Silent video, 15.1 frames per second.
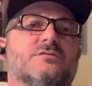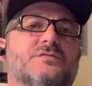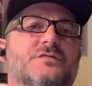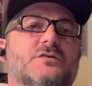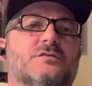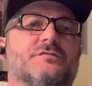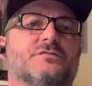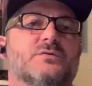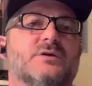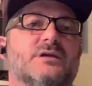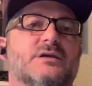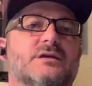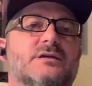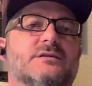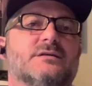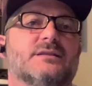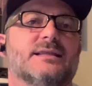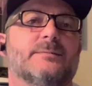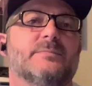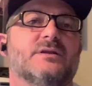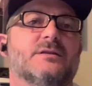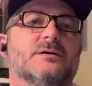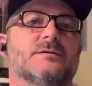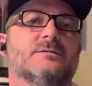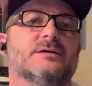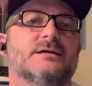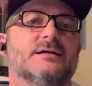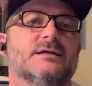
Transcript: feel free to let me know.